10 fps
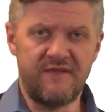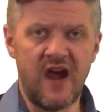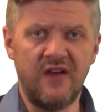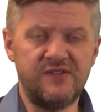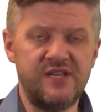
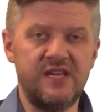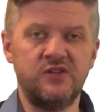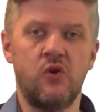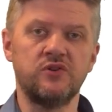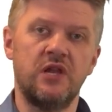5G
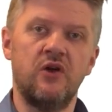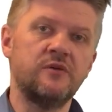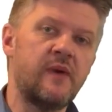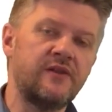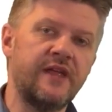talks a lot
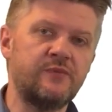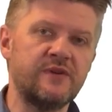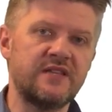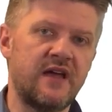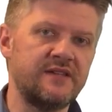about network
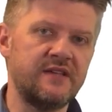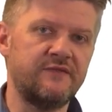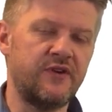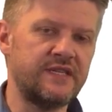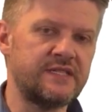slicing,
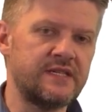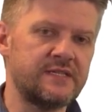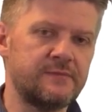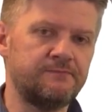for instance.